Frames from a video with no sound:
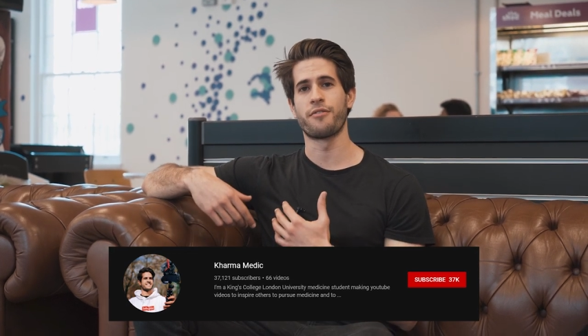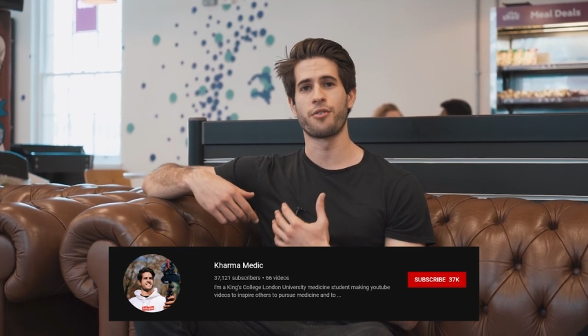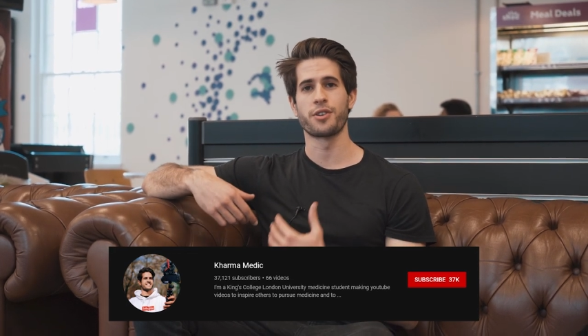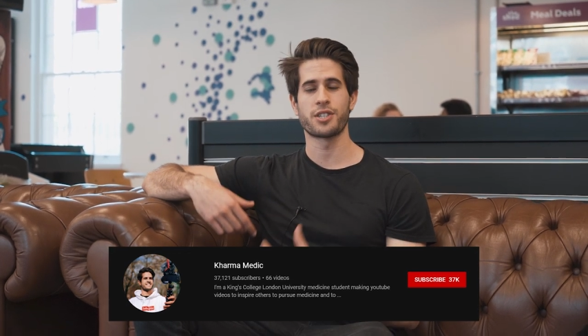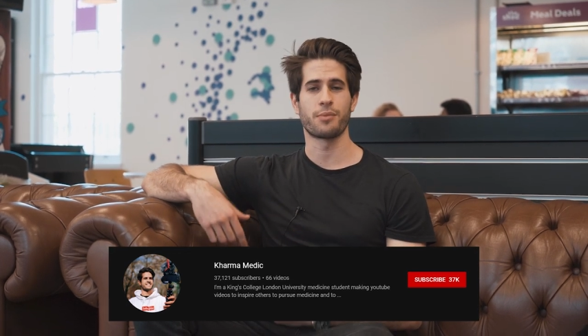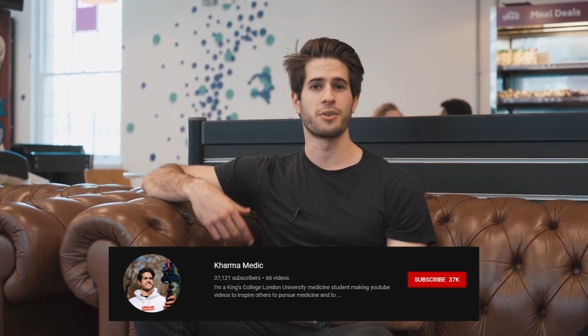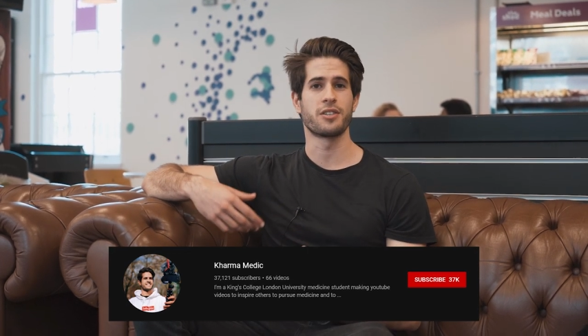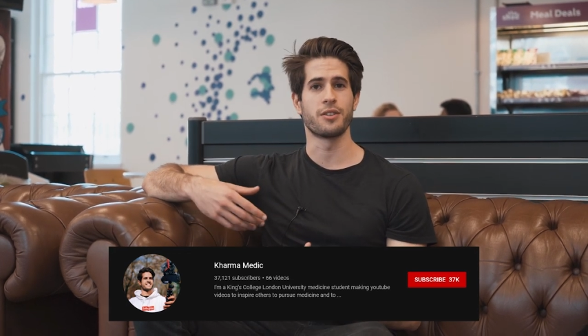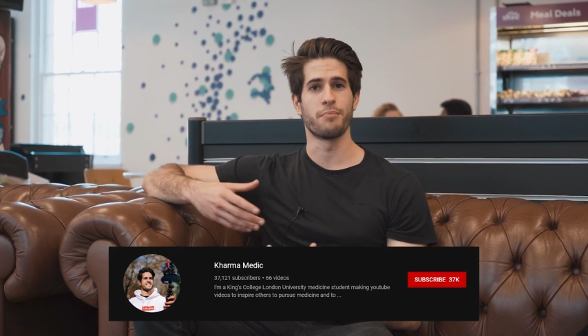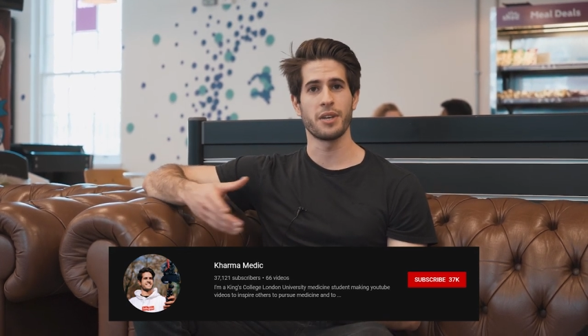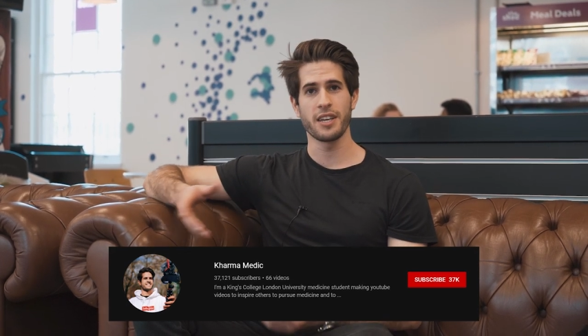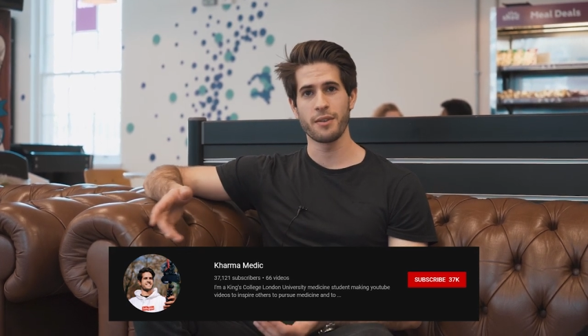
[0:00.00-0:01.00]
for someone to
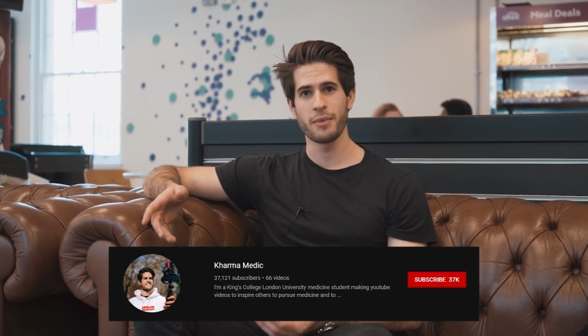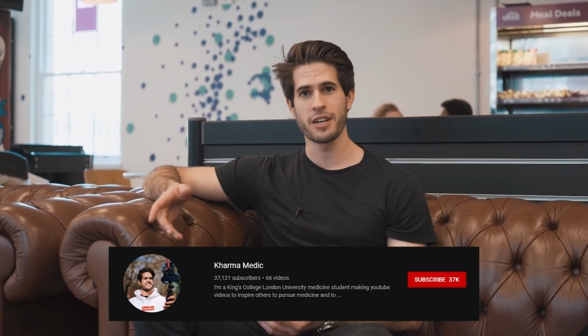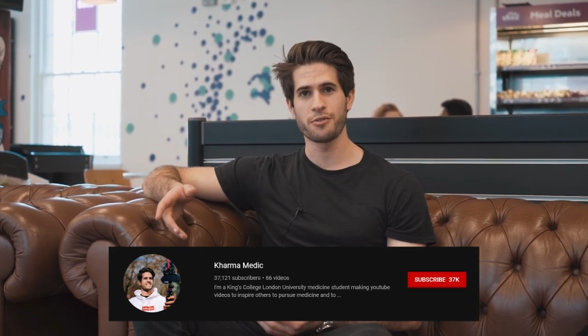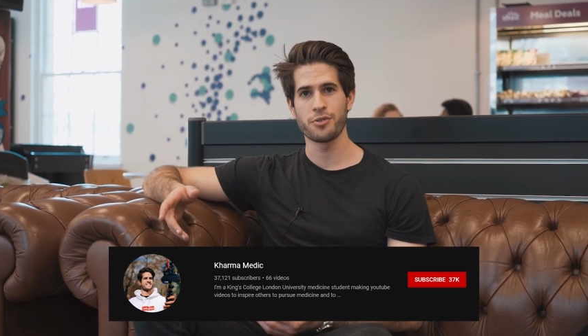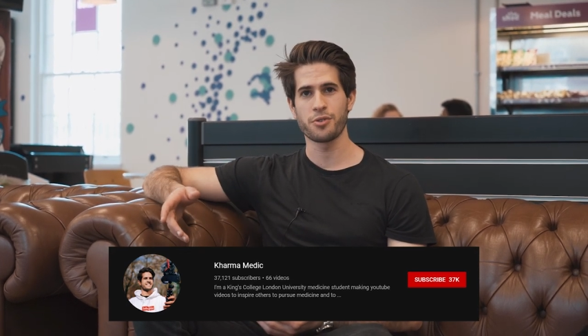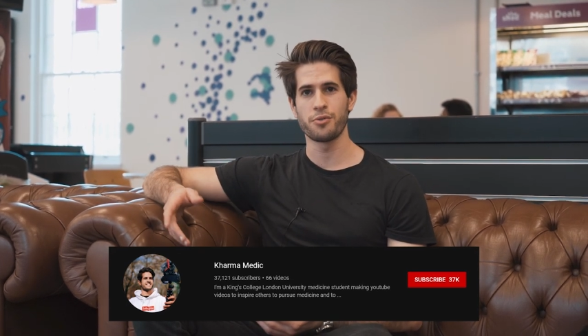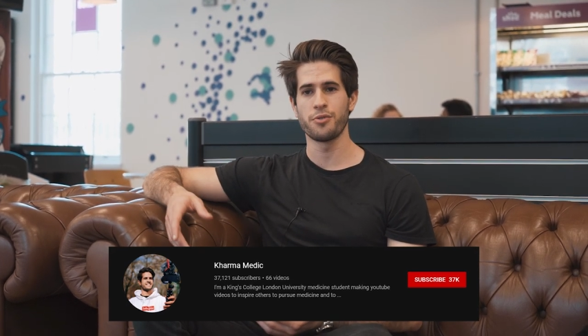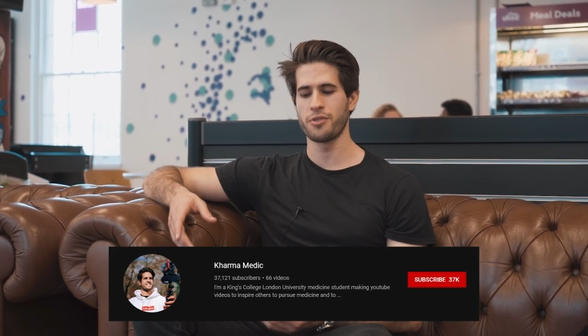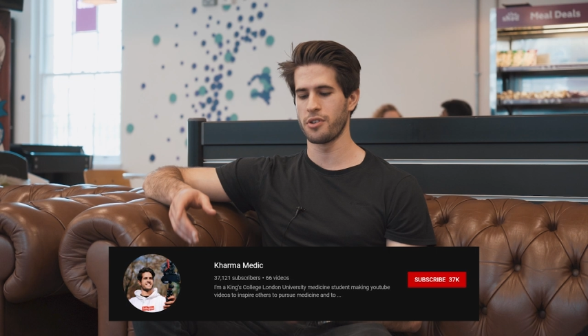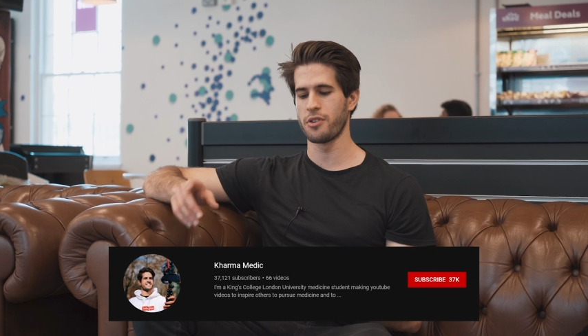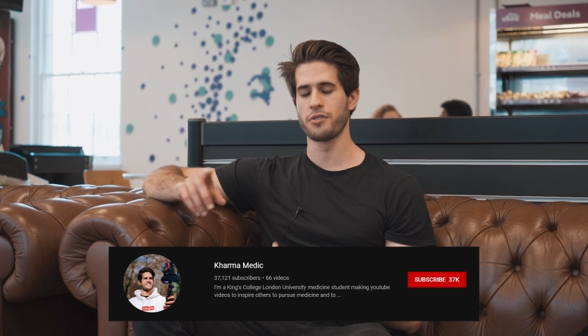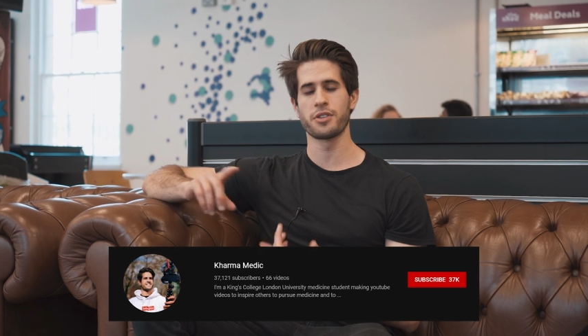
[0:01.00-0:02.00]
be in medical school,
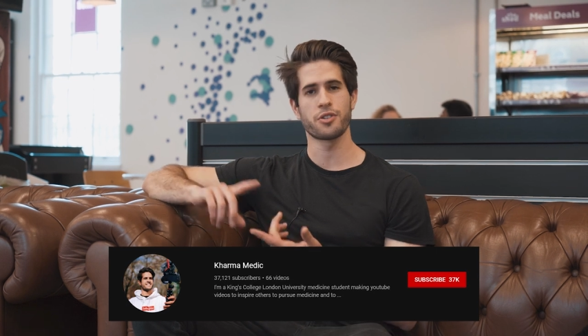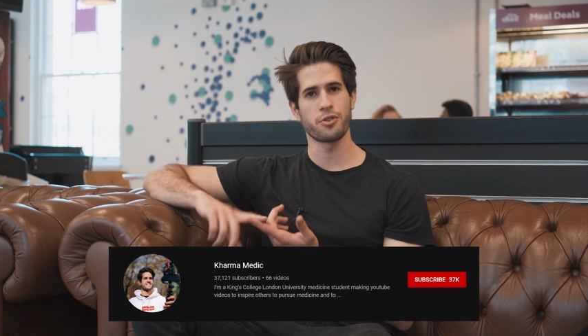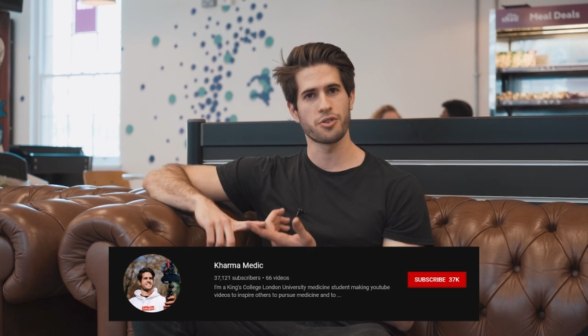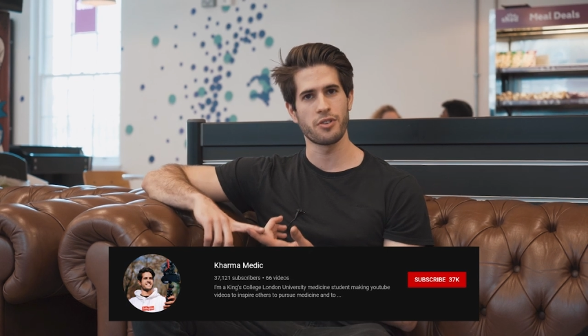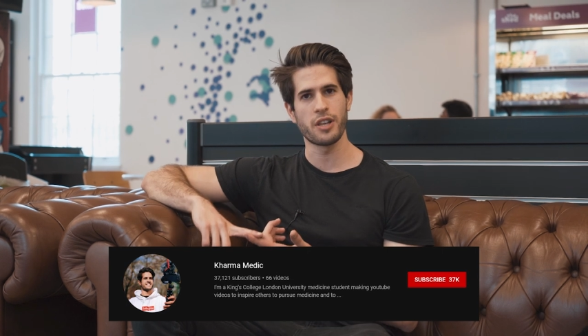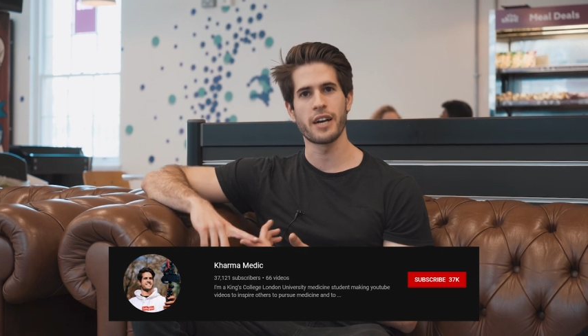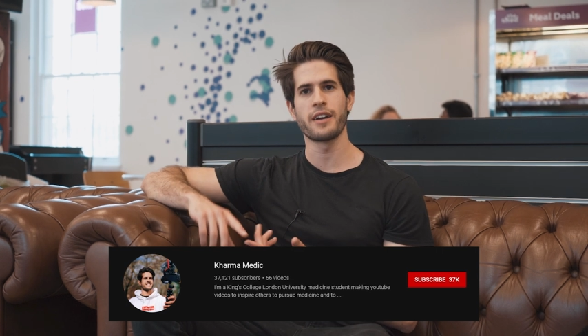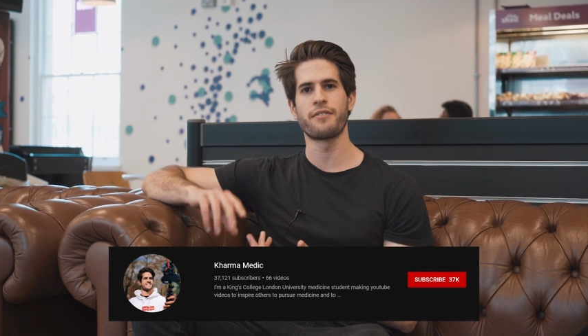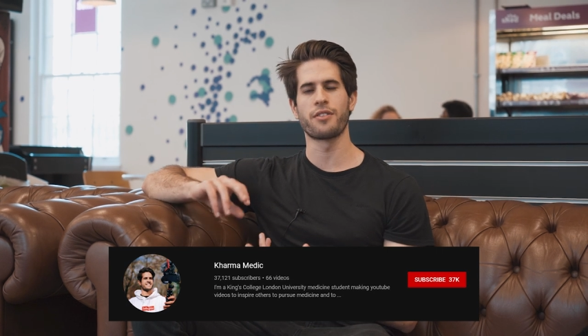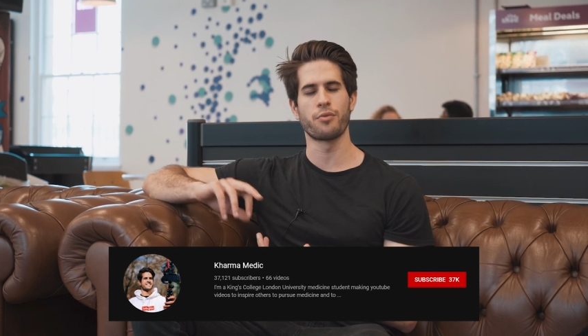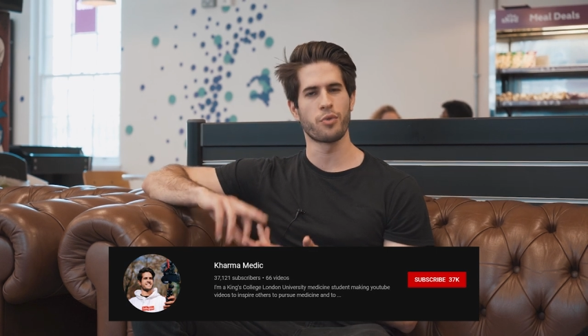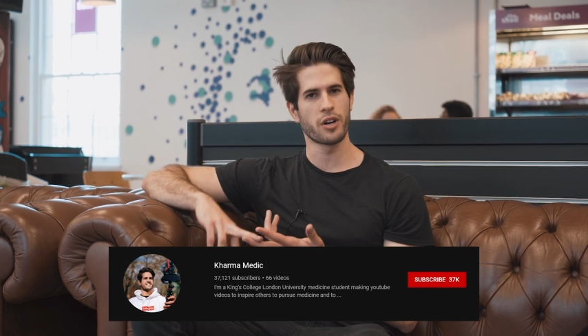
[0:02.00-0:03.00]
you know, the social life,
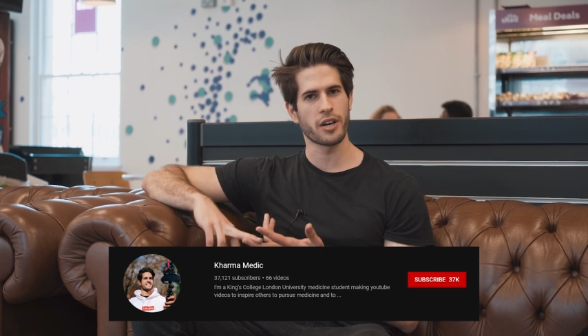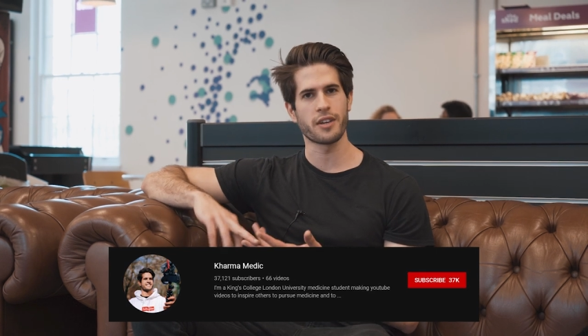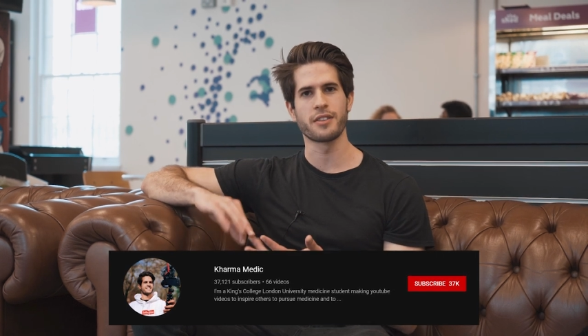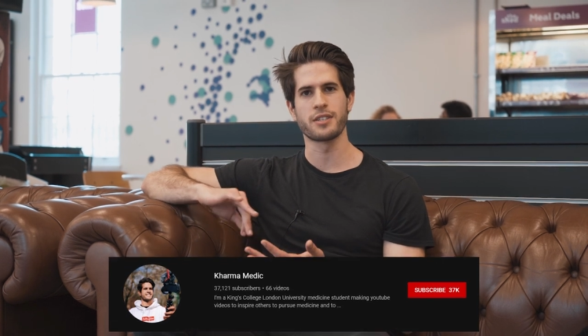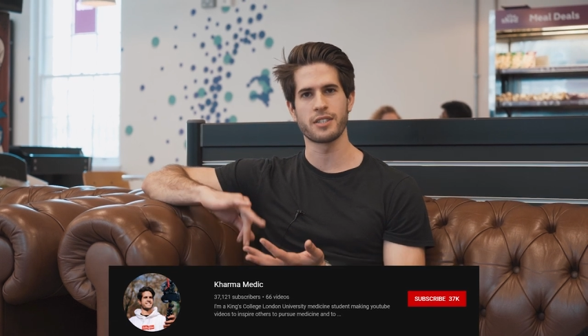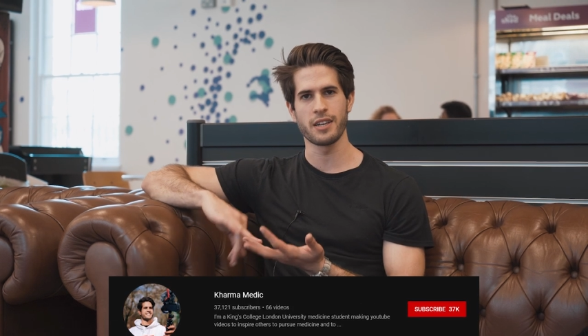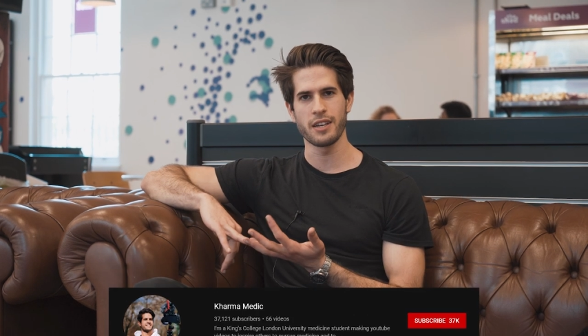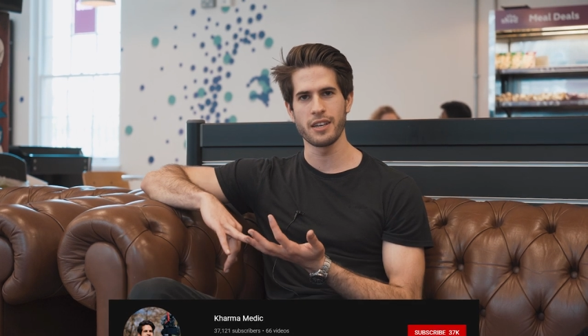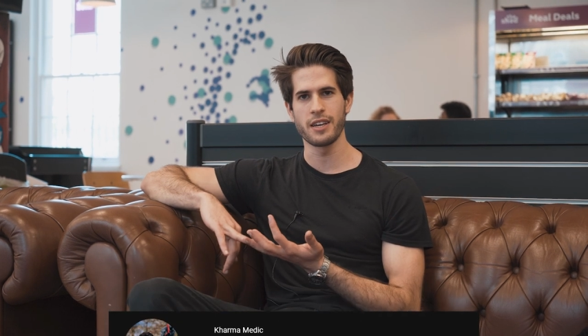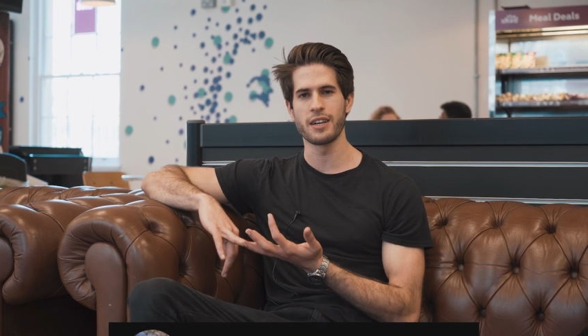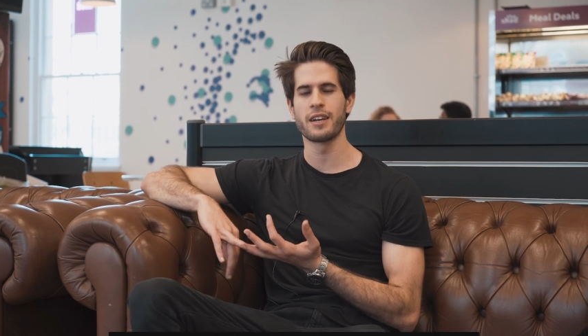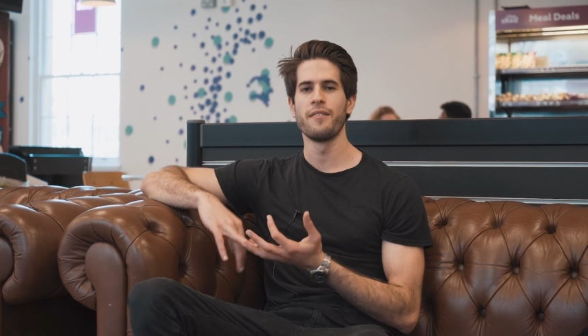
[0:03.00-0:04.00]
the work, the
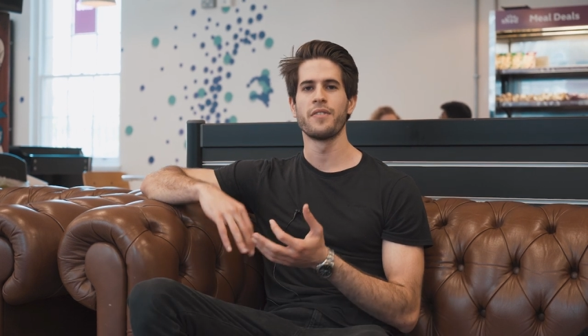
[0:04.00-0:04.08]
studying,